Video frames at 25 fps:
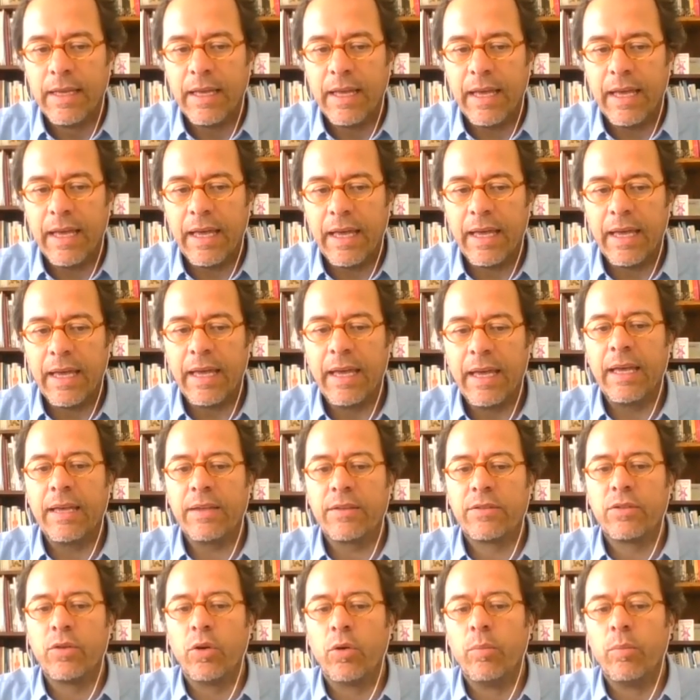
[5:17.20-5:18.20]

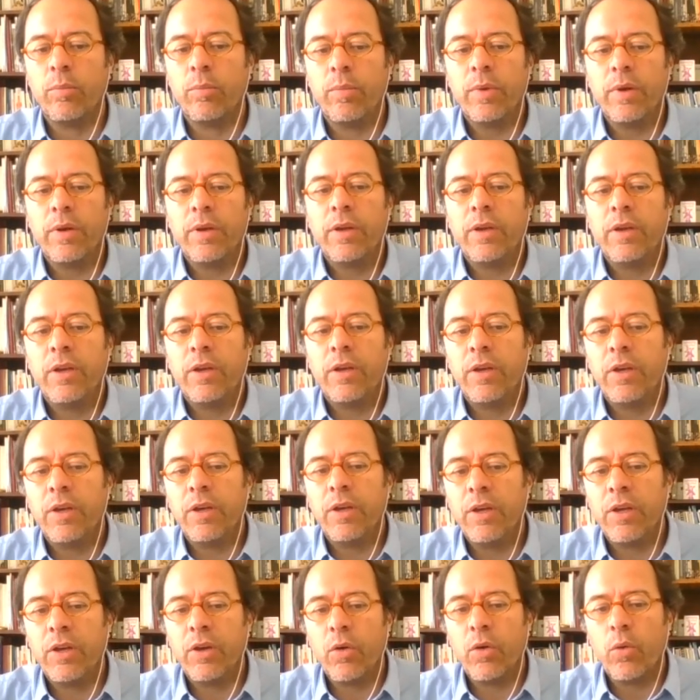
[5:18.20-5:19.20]
So
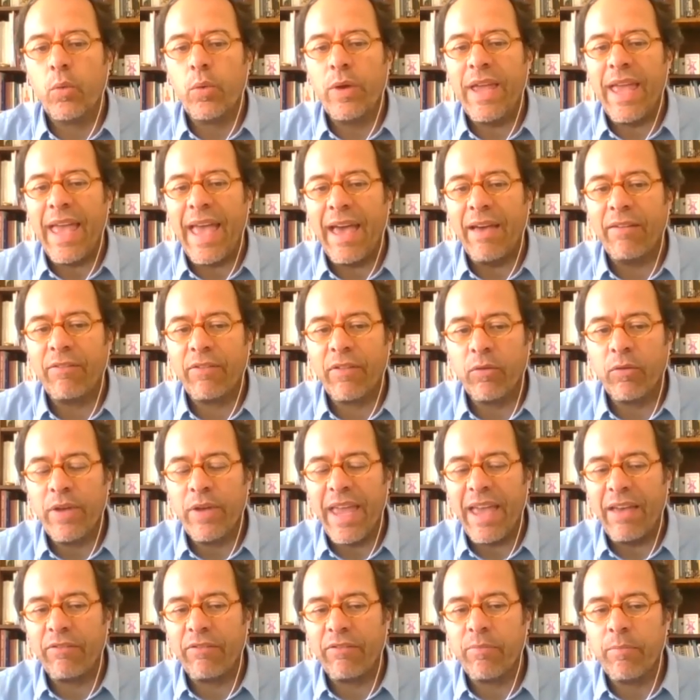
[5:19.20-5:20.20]
we have
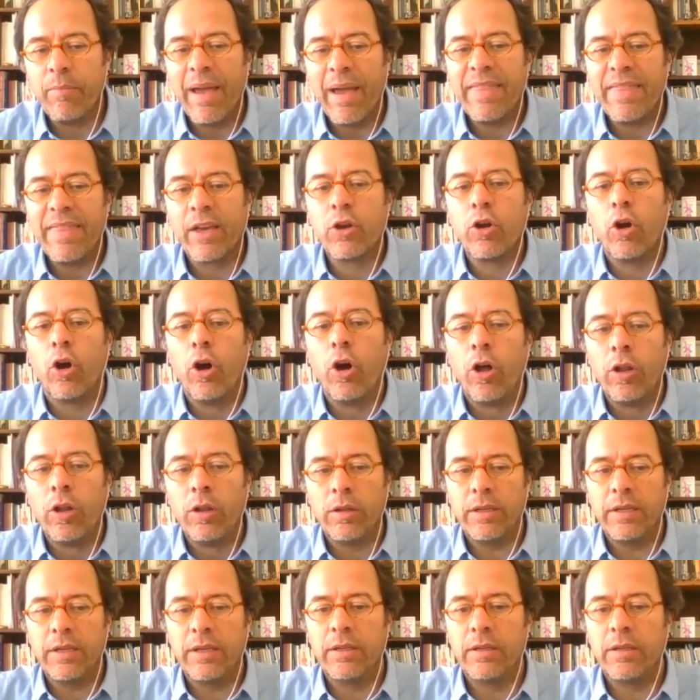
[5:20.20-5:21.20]
made a
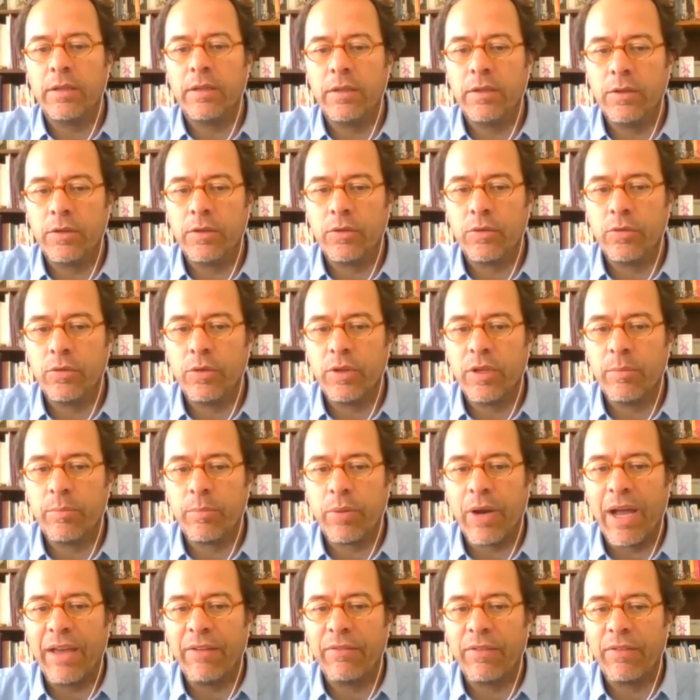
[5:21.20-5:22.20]
call to the
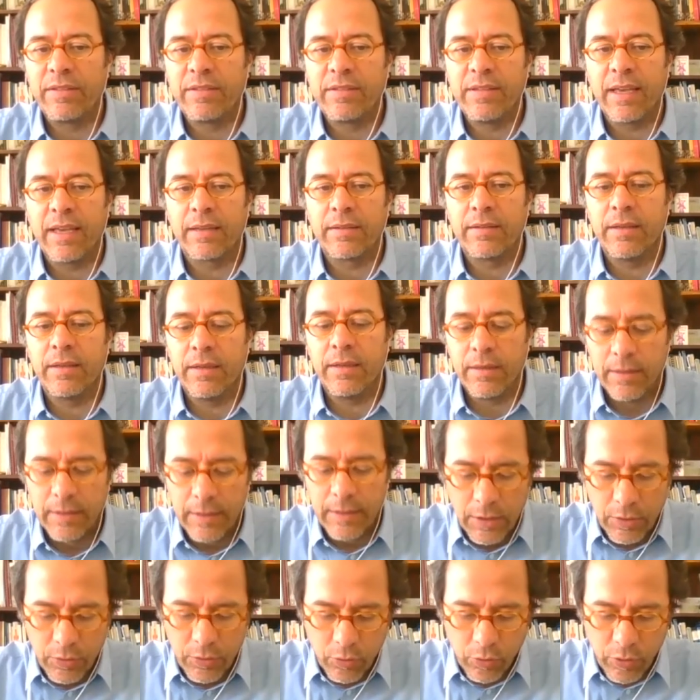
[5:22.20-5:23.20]
private sector,
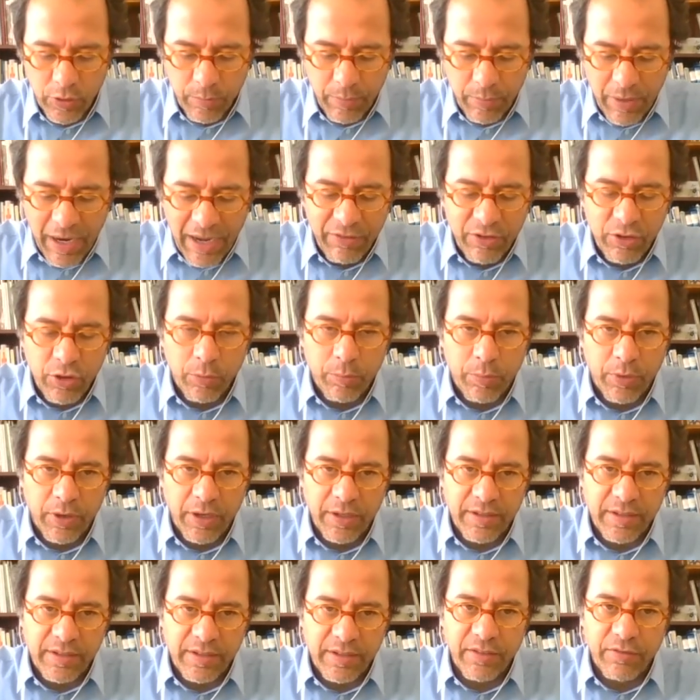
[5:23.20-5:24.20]
to the private
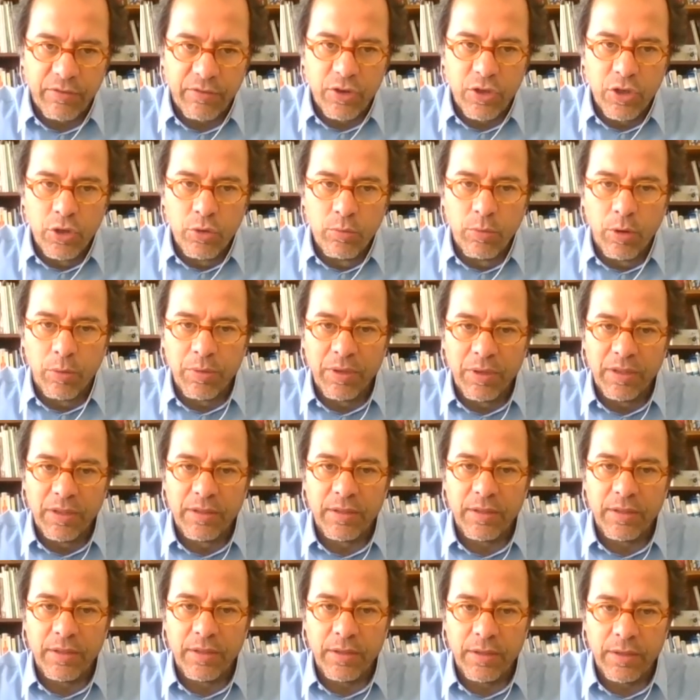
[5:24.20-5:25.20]
operators of new
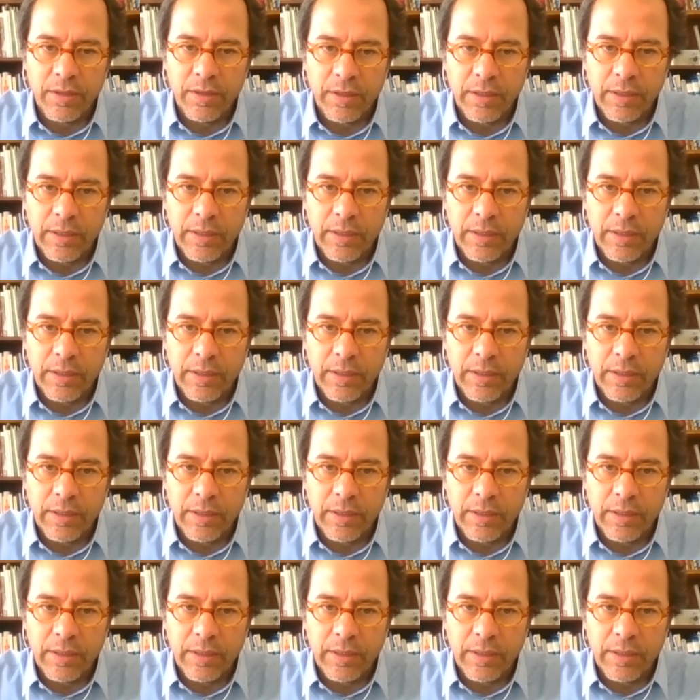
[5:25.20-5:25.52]
mobility